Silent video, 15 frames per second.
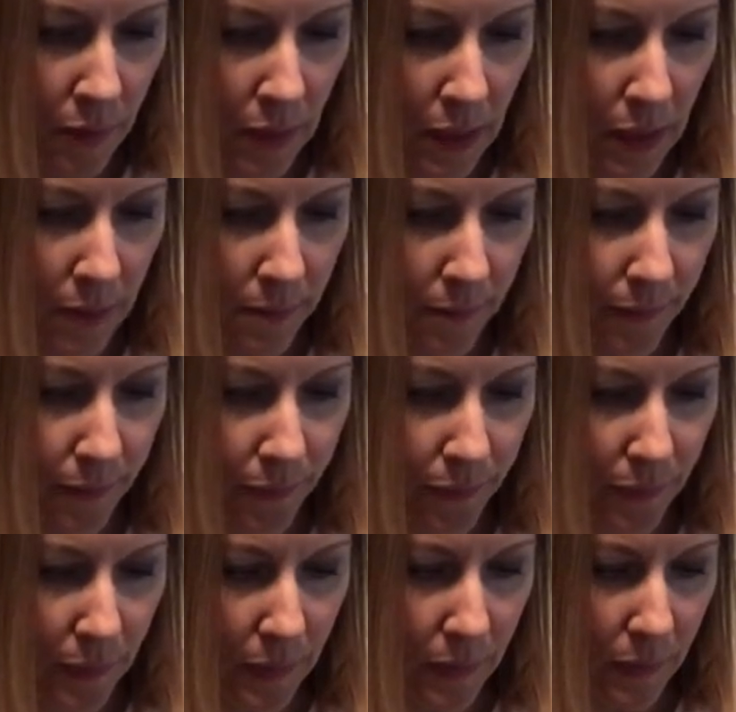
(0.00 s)
Okay,
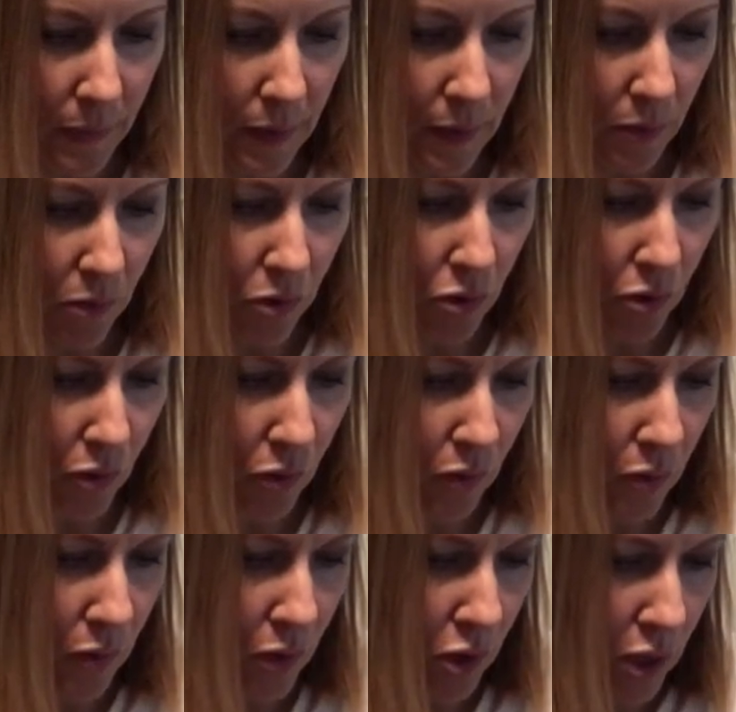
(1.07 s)
I'll show
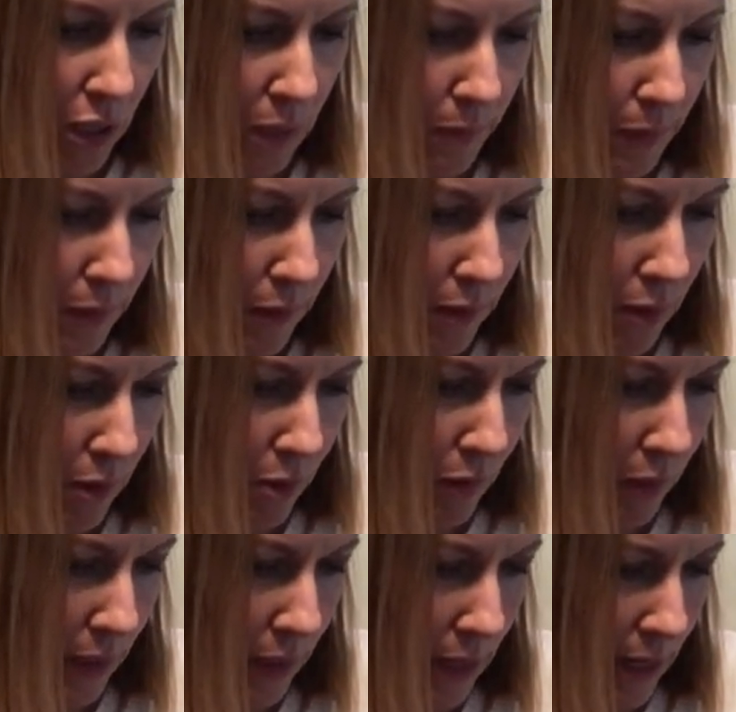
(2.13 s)
you the shapes that you
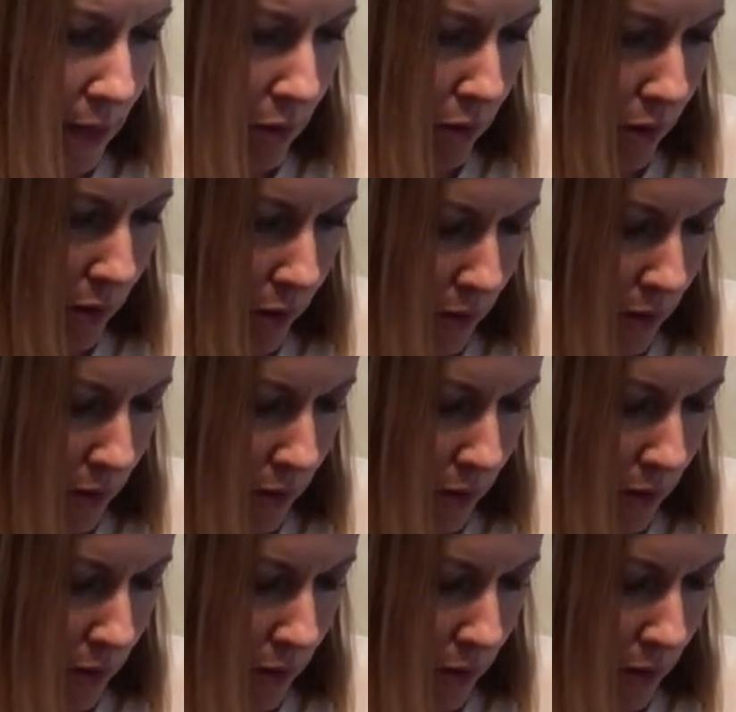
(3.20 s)
want to cut out.